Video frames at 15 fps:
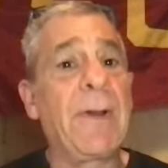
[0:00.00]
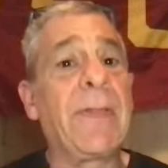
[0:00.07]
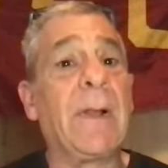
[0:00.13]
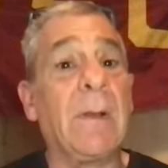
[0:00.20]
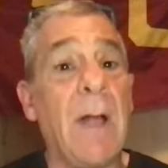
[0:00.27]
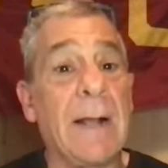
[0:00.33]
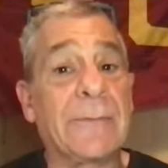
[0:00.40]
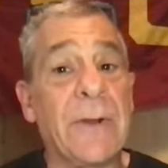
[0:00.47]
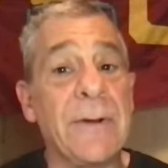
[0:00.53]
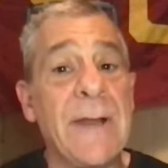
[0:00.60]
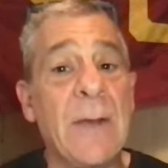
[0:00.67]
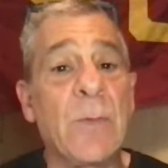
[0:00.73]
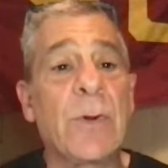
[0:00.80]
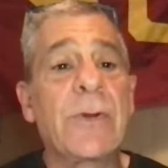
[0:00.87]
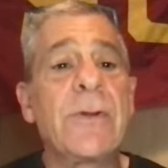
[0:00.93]
part of the Locked On
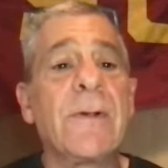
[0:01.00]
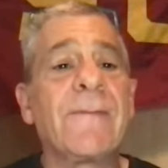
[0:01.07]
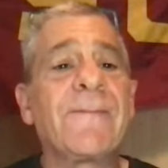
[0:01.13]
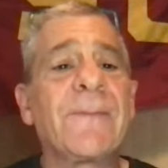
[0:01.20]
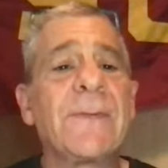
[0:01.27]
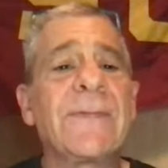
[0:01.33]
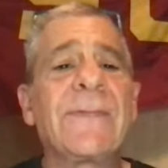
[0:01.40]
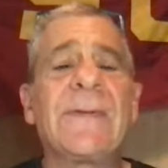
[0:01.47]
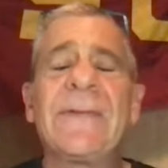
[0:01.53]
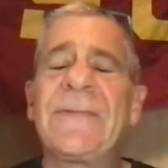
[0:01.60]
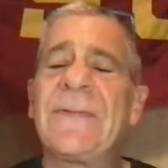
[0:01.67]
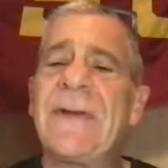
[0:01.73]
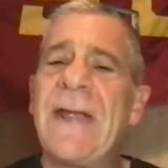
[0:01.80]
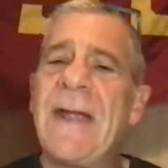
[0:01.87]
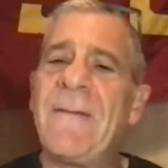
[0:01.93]
Network, your first
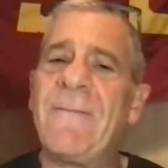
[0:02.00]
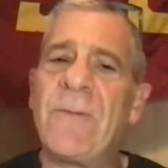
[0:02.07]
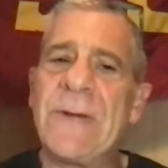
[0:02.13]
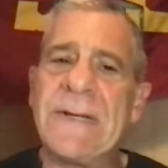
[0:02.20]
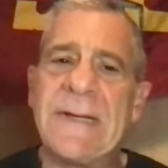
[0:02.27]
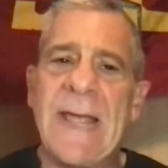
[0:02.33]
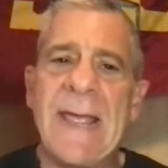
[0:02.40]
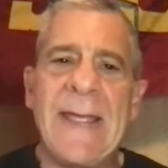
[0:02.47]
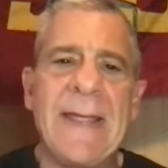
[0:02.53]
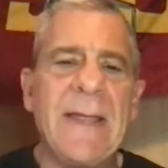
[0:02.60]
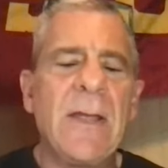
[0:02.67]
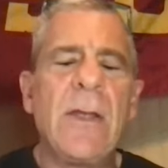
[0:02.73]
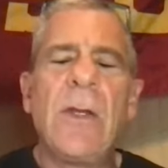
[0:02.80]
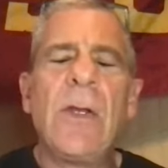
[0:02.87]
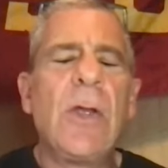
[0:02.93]
listen every
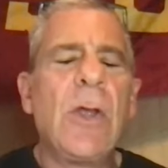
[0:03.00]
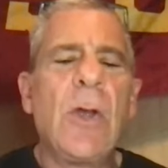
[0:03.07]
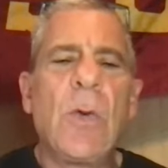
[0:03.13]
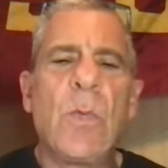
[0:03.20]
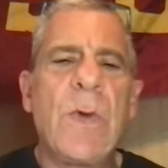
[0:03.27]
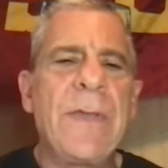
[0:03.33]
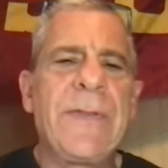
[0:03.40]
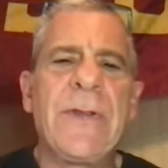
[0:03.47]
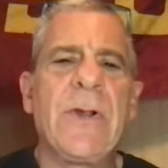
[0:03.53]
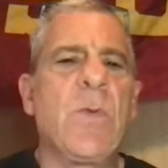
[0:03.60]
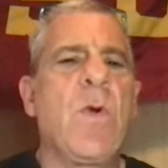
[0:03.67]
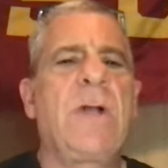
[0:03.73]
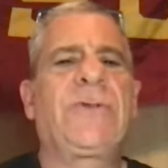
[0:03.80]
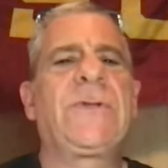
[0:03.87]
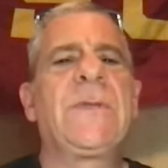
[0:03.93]
day. Whether you're
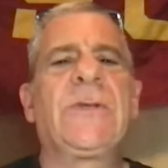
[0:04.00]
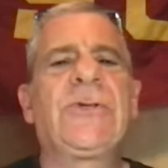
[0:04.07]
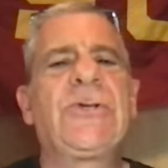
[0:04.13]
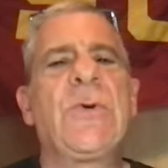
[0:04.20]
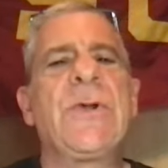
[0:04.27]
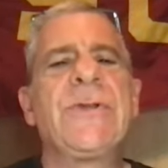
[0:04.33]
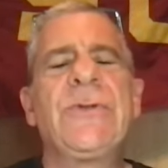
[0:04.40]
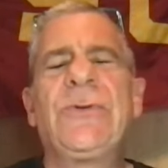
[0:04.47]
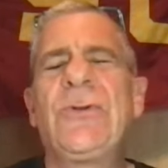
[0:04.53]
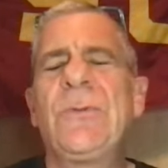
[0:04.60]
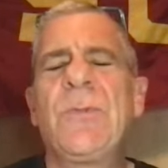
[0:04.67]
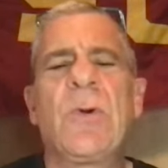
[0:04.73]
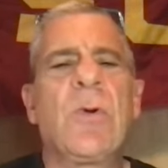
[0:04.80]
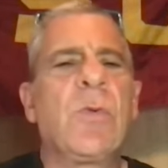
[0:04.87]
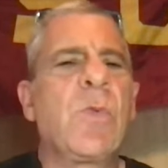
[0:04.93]
watching the show on
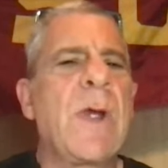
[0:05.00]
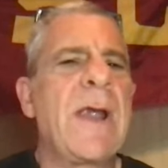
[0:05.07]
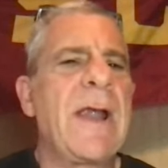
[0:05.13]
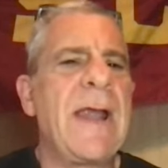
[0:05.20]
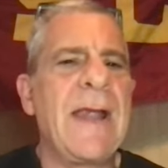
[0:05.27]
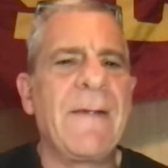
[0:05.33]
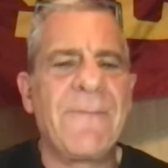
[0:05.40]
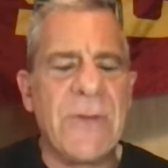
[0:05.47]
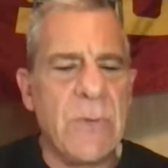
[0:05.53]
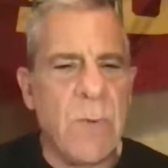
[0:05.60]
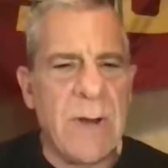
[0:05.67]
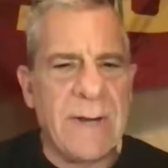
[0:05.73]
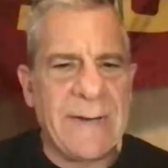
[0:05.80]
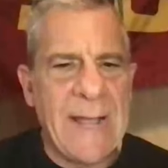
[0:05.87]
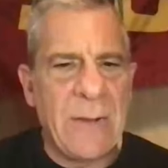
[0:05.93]
YouTube or wherever you
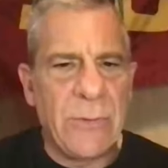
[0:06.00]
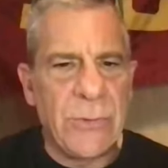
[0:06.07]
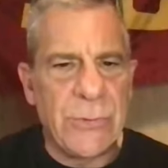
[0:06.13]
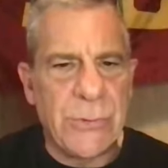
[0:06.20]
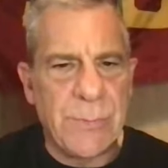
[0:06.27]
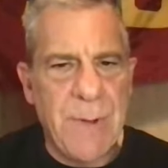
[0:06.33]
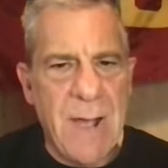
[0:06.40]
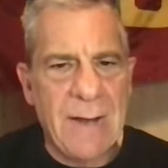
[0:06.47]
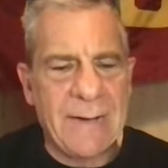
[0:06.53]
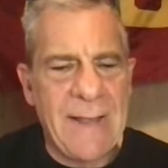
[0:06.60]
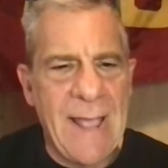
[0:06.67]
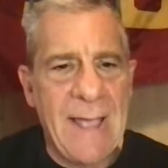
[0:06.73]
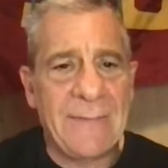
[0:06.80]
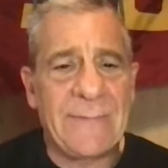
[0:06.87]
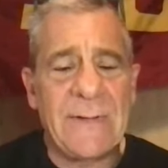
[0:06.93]
want to download your
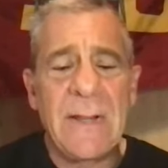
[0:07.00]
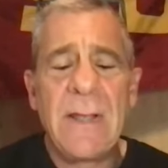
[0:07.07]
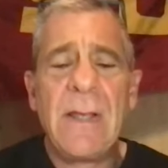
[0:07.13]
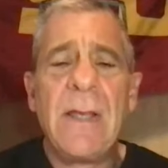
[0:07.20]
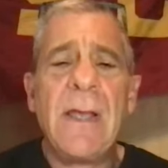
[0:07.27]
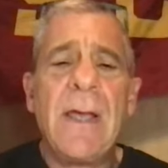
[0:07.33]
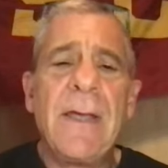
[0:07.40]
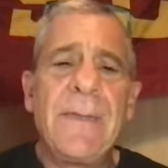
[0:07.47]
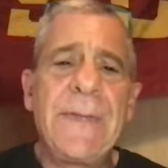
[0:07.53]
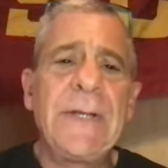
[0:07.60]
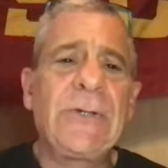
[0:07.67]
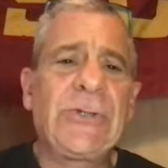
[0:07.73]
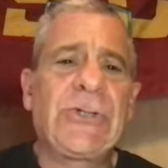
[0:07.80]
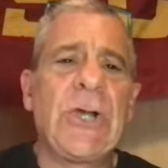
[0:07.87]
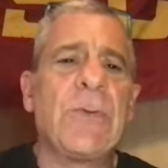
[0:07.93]
podcast,
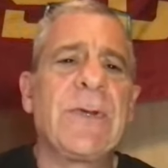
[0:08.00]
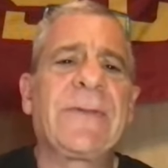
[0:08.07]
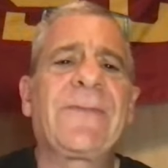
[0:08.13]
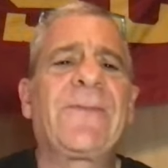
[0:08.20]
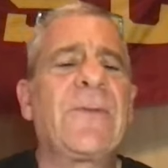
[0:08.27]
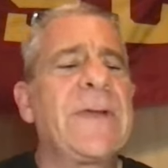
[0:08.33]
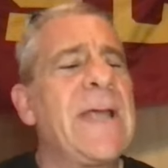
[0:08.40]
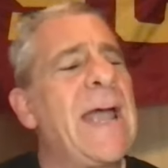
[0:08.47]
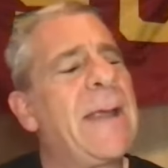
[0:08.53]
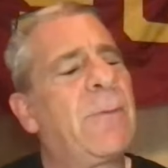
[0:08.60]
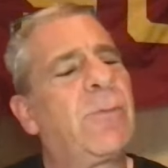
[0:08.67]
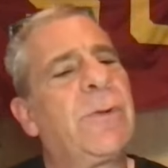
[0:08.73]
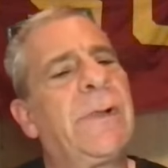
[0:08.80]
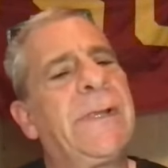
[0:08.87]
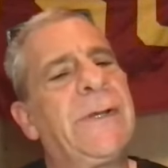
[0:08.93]
this show is free. I
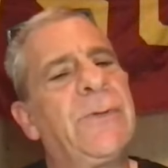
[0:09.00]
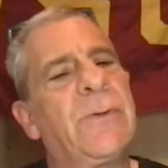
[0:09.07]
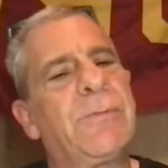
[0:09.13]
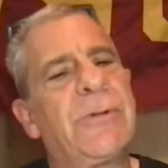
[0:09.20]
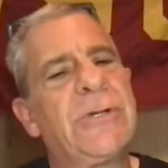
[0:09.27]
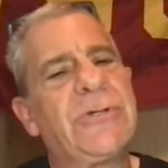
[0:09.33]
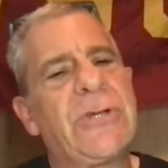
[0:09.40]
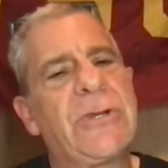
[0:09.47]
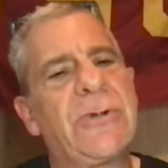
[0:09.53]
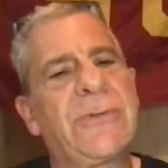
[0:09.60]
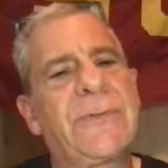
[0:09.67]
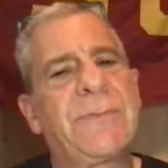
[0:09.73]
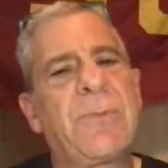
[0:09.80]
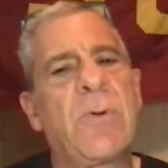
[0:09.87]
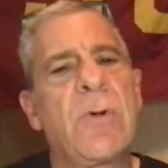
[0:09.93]
really do appreciate your
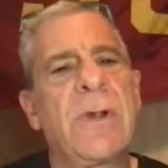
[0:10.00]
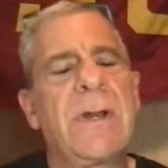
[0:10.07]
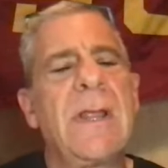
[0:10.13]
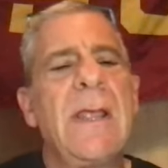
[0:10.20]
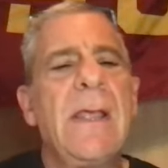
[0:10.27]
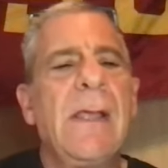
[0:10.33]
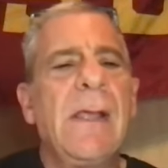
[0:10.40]
support.